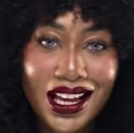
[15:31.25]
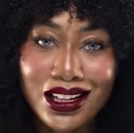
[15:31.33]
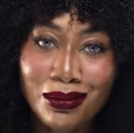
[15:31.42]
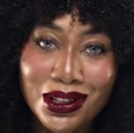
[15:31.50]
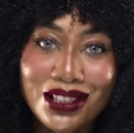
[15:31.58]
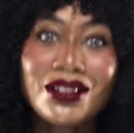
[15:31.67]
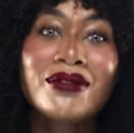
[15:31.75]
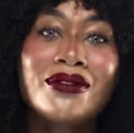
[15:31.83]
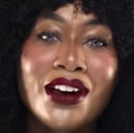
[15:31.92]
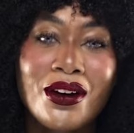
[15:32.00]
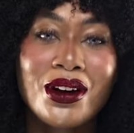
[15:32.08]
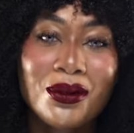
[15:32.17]
the elements
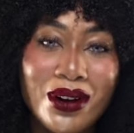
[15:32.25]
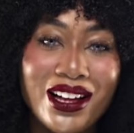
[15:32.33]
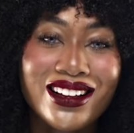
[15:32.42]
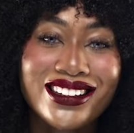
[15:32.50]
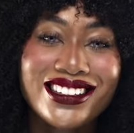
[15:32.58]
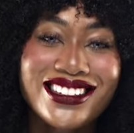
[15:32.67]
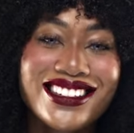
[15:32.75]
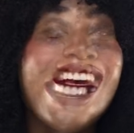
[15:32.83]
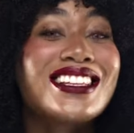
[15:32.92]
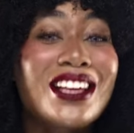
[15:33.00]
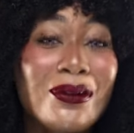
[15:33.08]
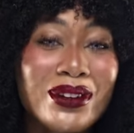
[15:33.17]
very well.
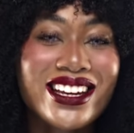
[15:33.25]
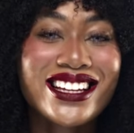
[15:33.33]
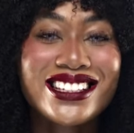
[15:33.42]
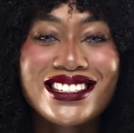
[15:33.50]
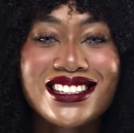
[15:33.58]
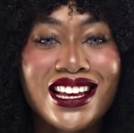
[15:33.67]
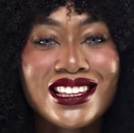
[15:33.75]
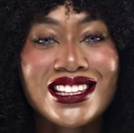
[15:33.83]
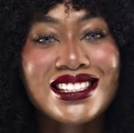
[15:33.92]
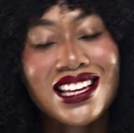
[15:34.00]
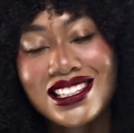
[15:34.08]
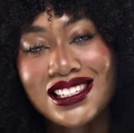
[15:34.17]
Now, because it's like
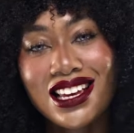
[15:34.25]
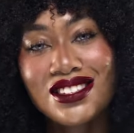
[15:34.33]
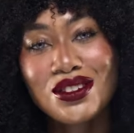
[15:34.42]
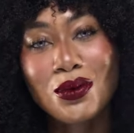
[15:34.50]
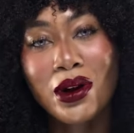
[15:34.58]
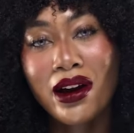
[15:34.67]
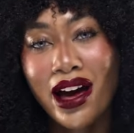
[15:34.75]
this, I tend to wear